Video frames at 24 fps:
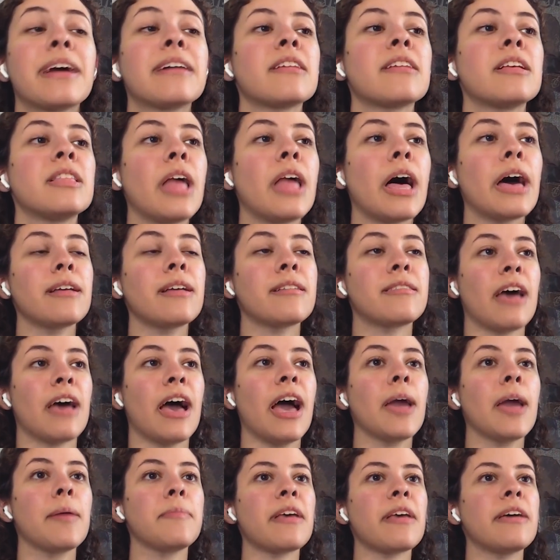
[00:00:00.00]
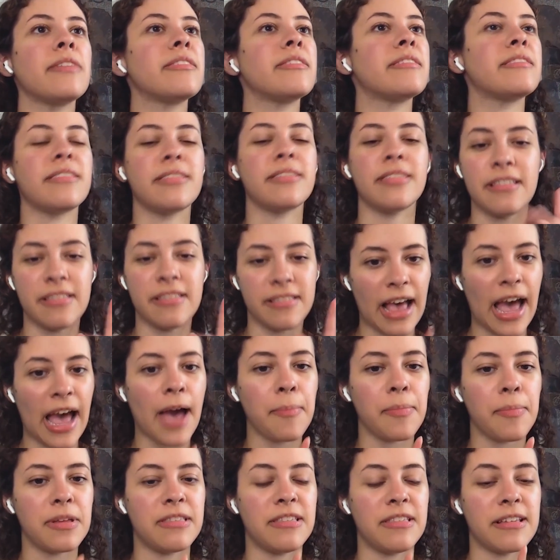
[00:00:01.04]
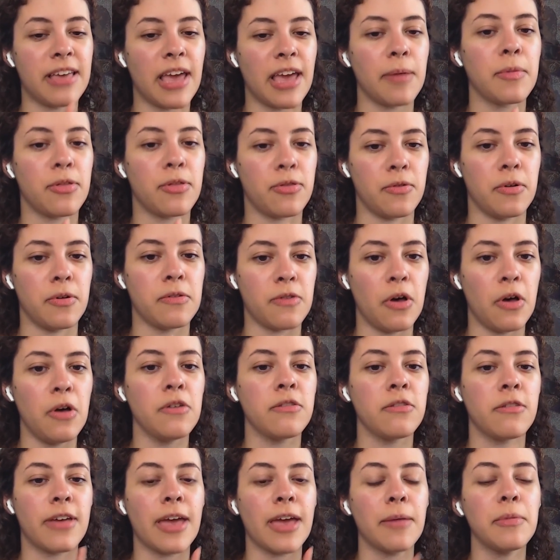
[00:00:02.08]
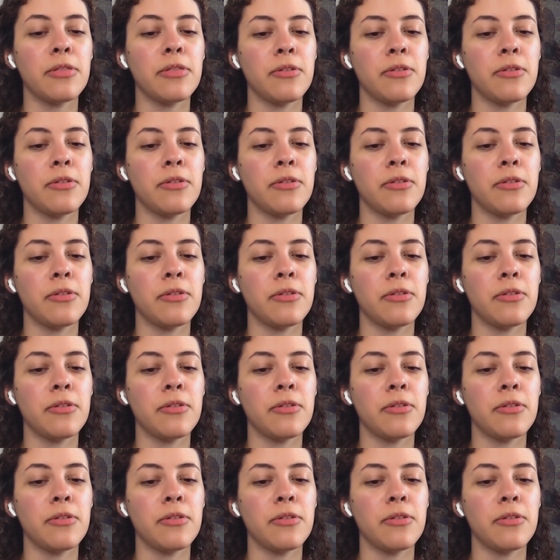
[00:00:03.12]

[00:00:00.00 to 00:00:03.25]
a lot of times, and this this happened to Game of Thrones also. Game of